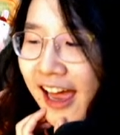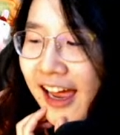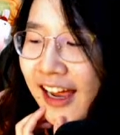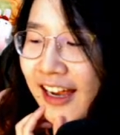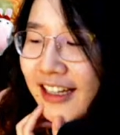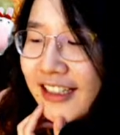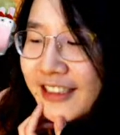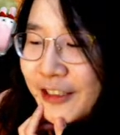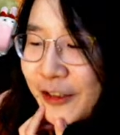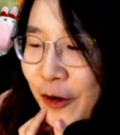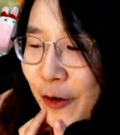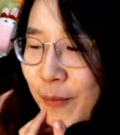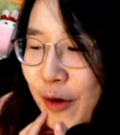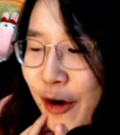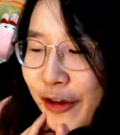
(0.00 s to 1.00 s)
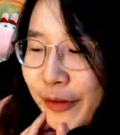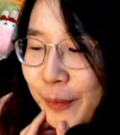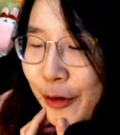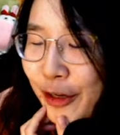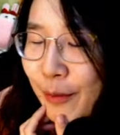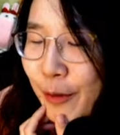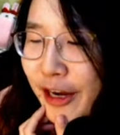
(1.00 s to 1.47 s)
So boss
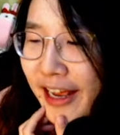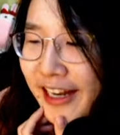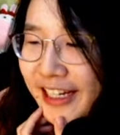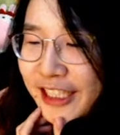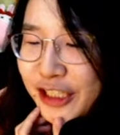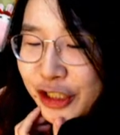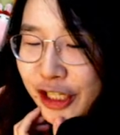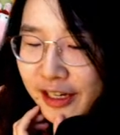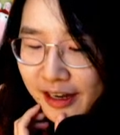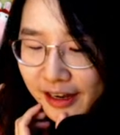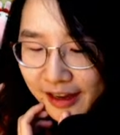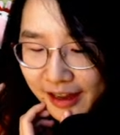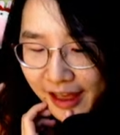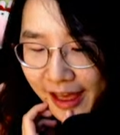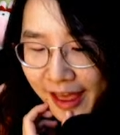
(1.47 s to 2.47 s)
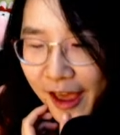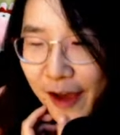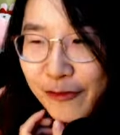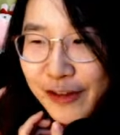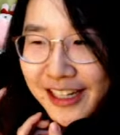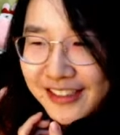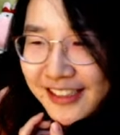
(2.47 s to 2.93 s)
Pokemon and Gungeon are
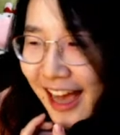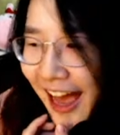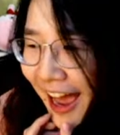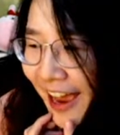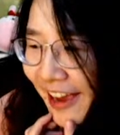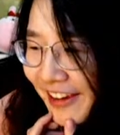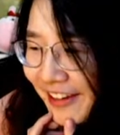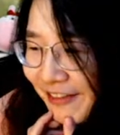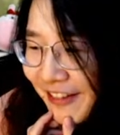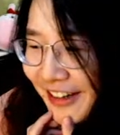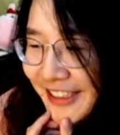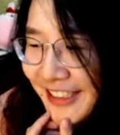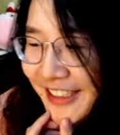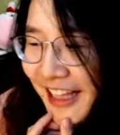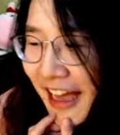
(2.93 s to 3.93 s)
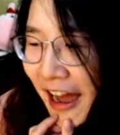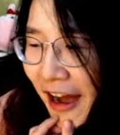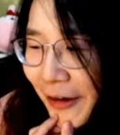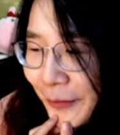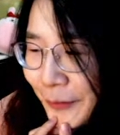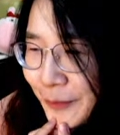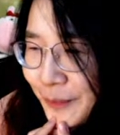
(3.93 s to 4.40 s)
having a tie right
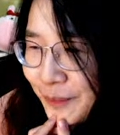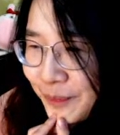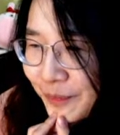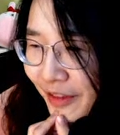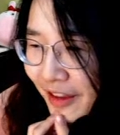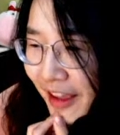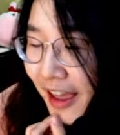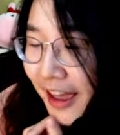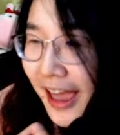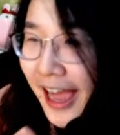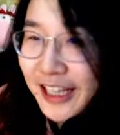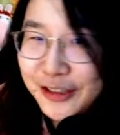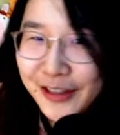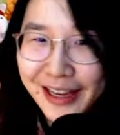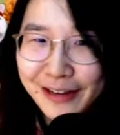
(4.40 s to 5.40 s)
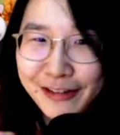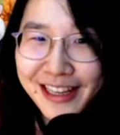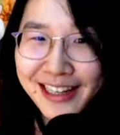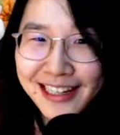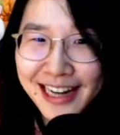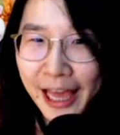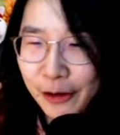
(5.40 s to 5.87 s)
now. Actually, I really
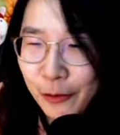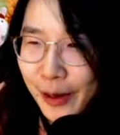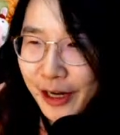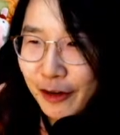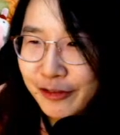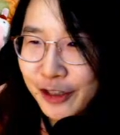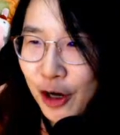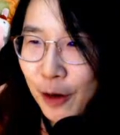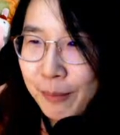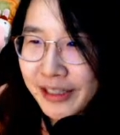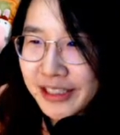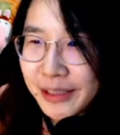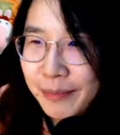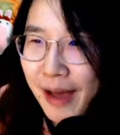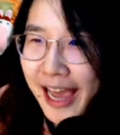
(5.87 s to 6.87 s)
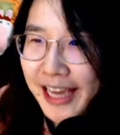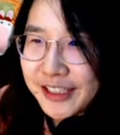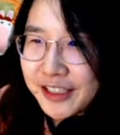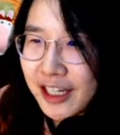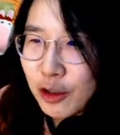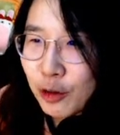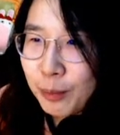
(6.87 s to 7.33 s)
like one of the comments by
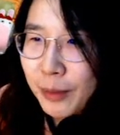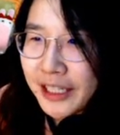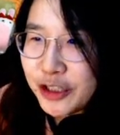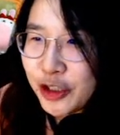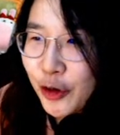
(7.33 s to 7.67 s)
Chalupa Joe.